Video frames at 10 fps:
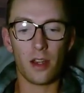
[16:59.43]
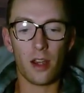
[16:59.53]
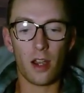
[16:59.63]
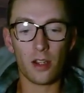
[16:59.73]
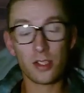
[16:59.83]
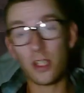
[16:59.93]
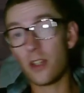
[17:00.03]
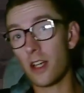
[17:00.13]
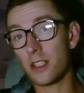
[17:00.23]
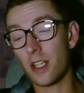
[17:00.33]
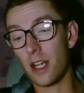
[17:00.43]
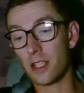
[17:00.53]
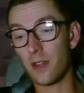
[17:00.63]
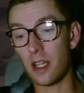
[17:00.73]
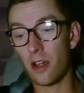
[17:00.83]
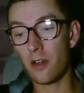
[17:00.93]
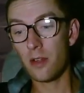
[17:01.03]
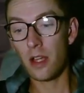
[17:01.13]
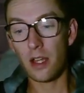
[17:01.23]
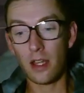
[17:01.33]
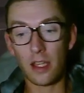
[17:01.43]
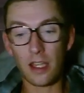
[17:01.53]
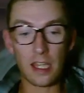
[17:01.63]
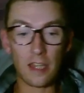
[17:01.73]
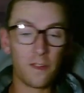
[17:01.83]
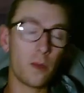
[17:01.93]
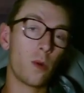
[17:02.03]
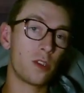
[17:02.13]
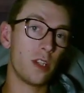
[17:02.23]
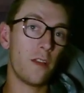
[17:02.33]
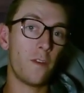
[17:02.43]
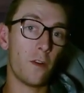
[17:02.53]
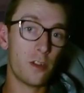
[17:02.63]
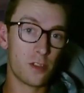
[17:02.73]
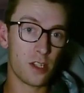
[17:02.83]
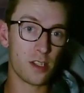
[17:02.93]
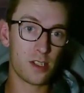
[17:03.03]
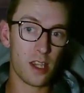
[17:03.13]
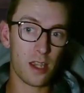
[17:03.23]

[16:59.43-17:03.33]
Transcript: I'll see you guys in the next video. If you're interested in seeing